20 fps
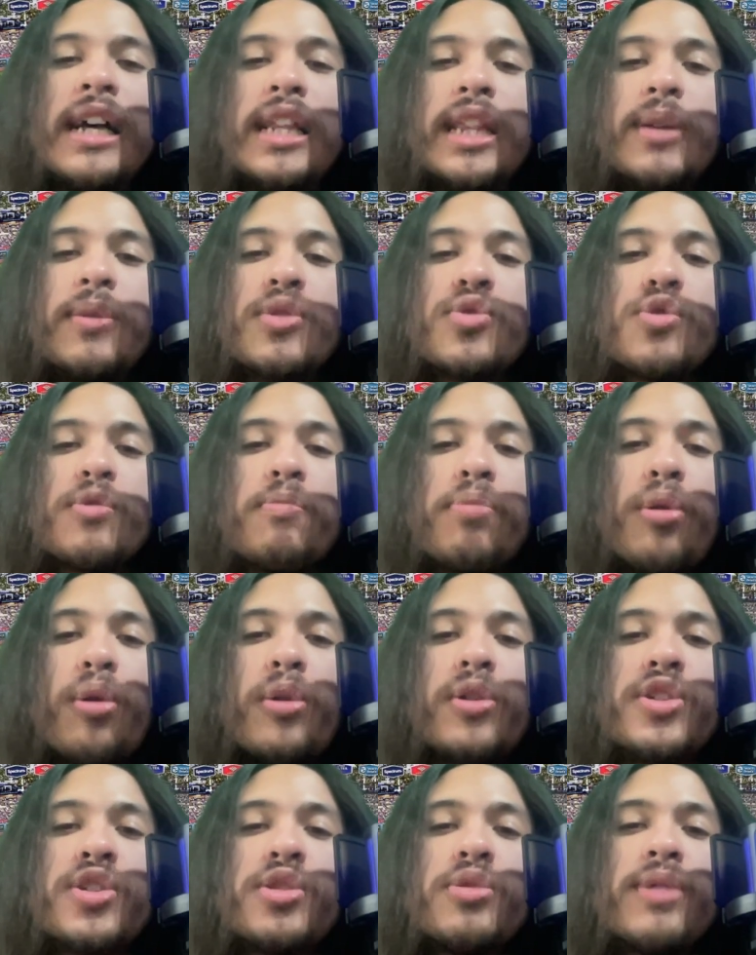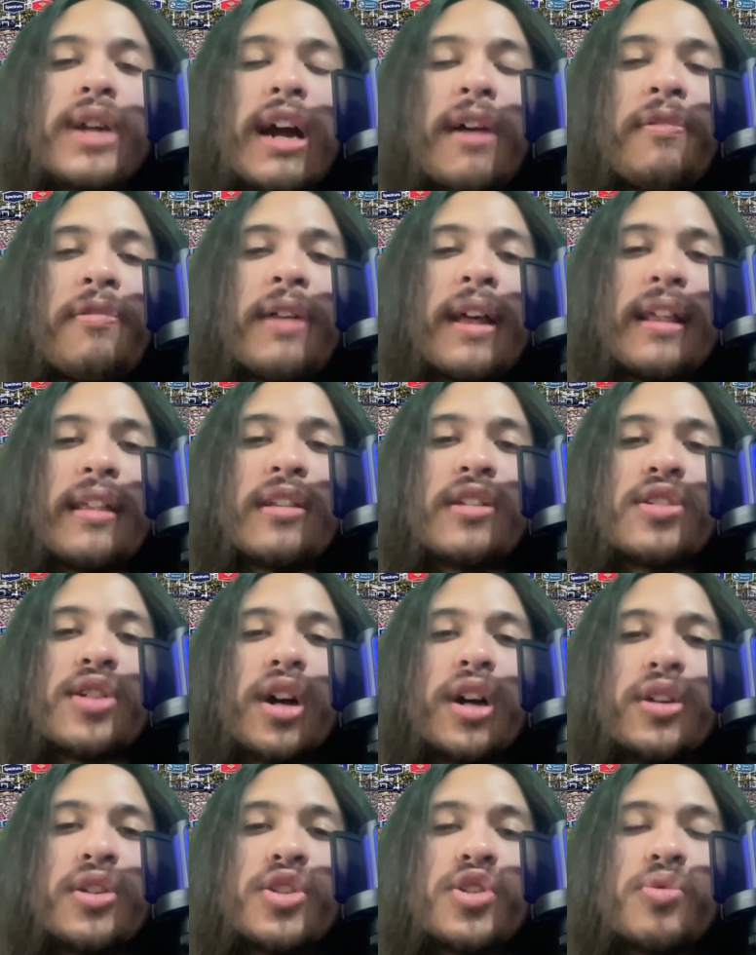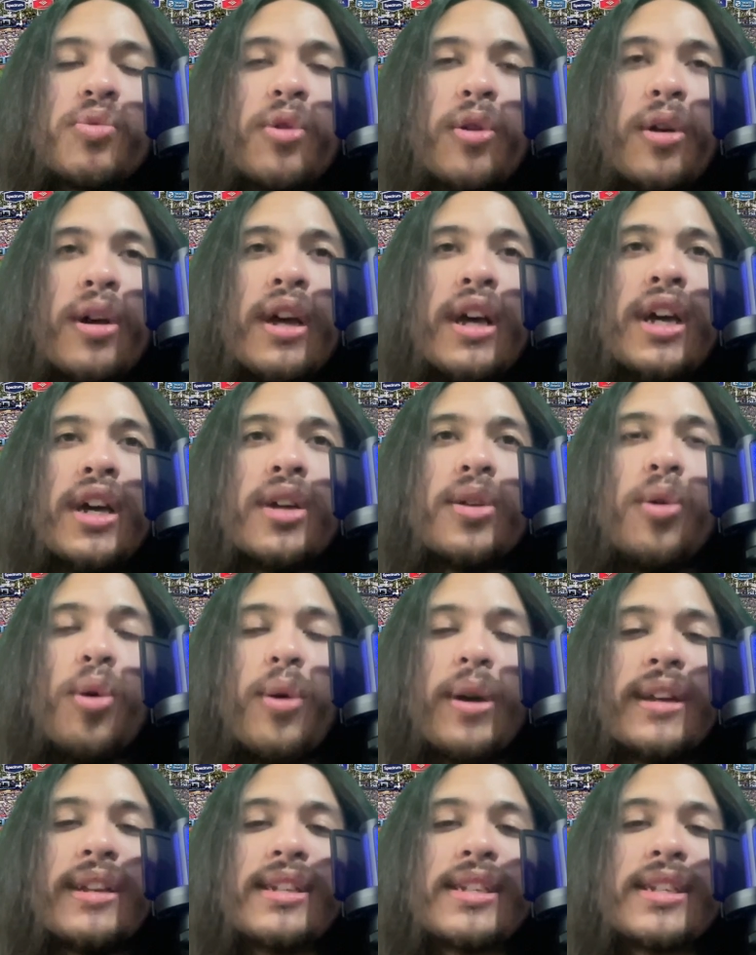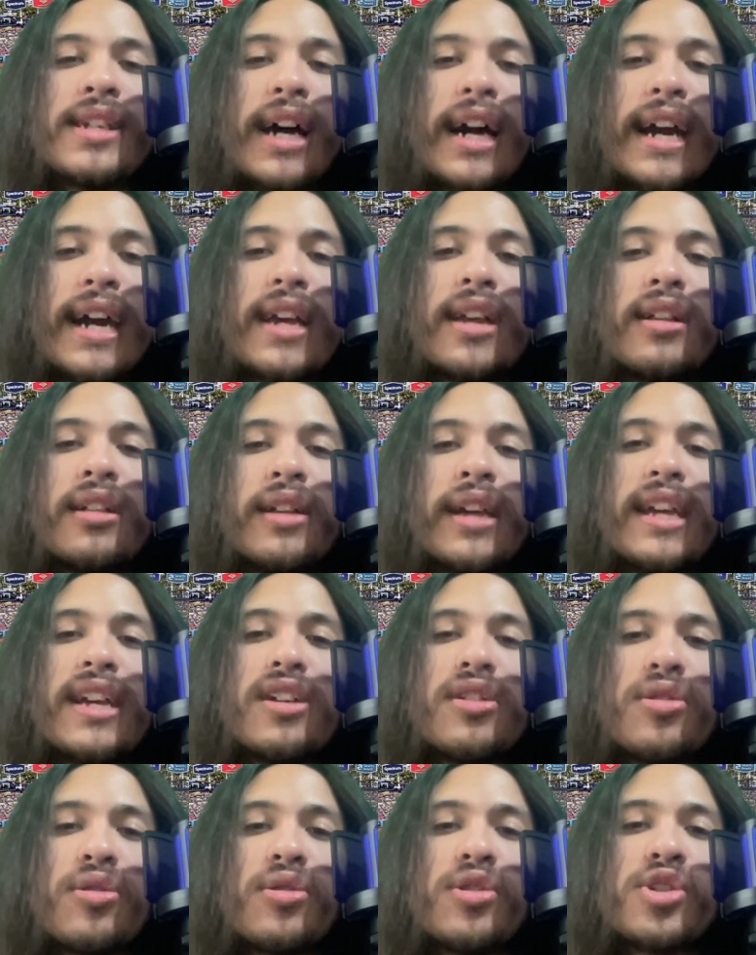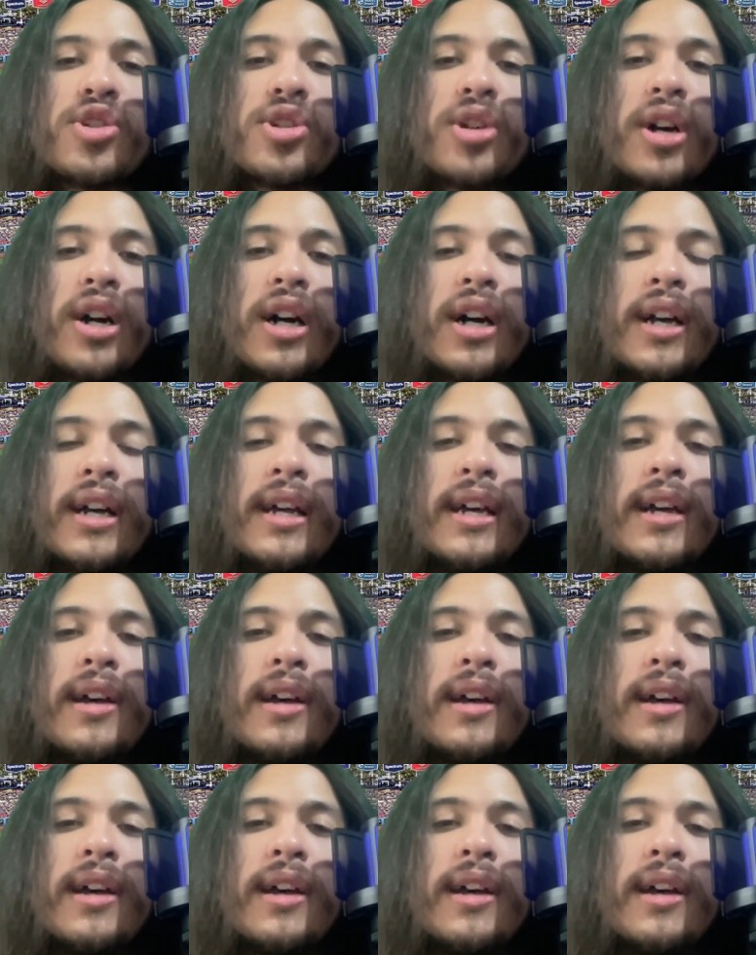There was reports soon after that the Dodgers were going to sign Clayton Kershaw,